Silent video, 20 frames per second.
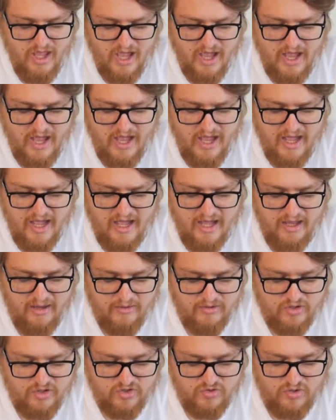Uh,
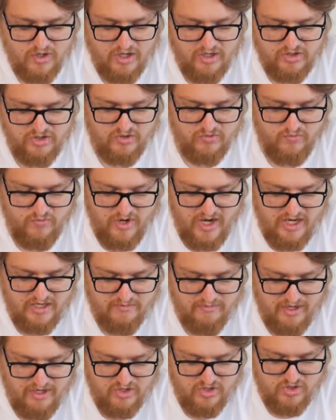I'm just trying to read
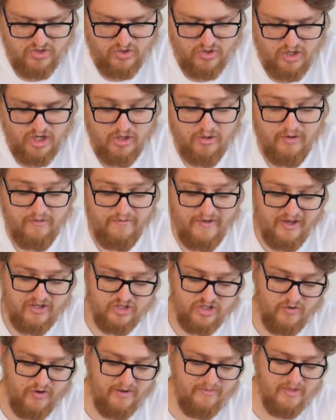and make sure. Oh no, in fact,
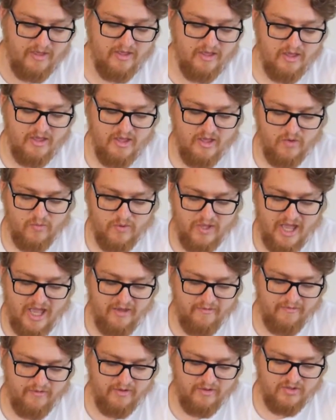sorry. We
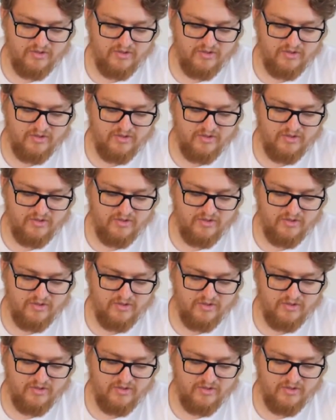have